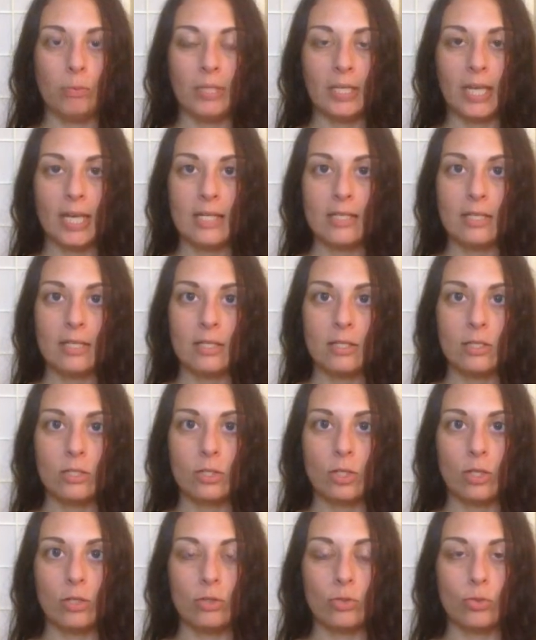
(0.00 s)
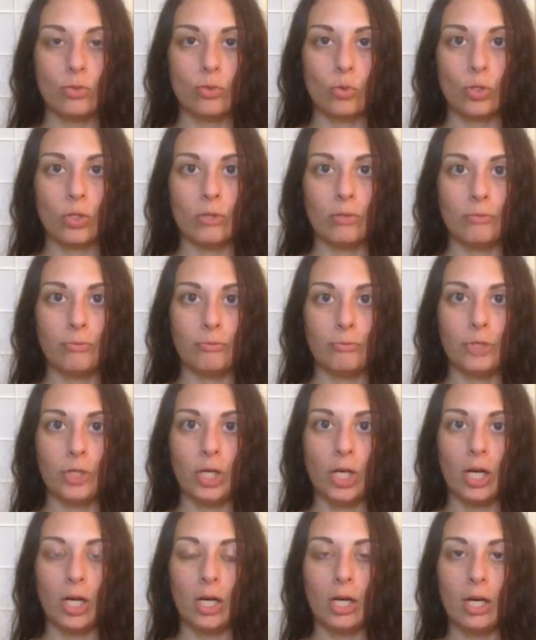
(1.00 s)
because it's sort of
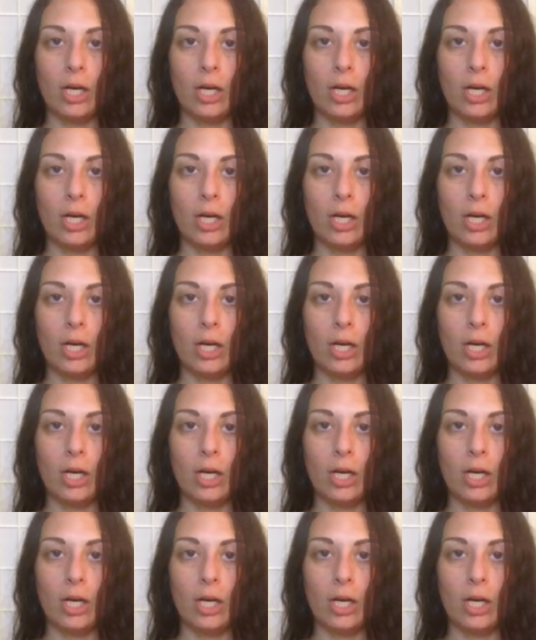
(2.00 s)
you're